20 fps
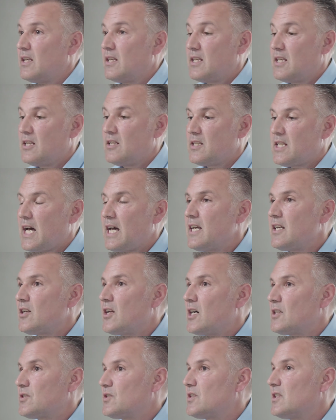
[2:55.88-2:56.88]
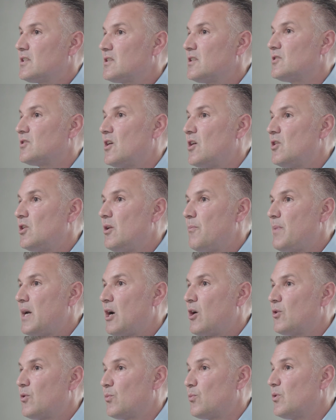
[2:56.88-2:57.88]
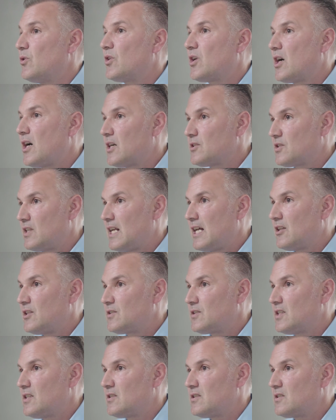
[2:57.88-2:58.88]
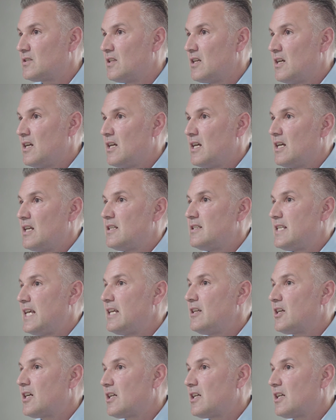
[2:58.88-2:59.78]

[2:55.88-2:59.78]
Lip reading: Again, diagnostics is all about root cause analysis, data